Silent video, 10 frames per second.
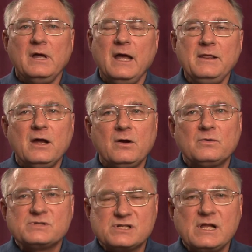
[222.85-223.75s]
and
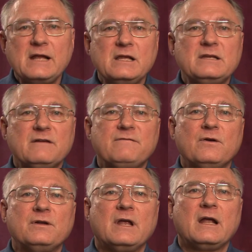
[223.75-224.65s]
they're slightly
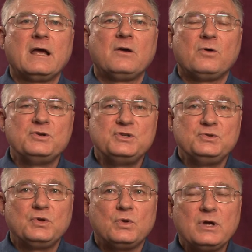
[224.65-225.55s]
different, and I urge you
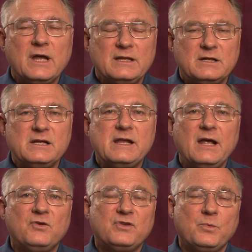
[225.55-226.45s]
to look at the
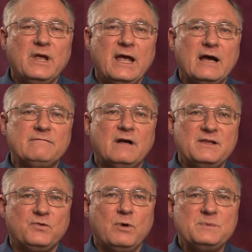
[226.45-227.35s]
details that we have on
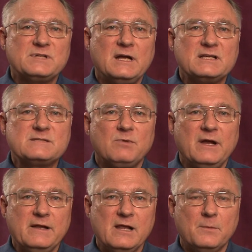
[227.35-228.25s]
this website
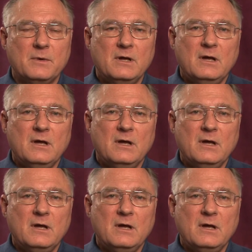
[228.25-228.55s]
explaining them.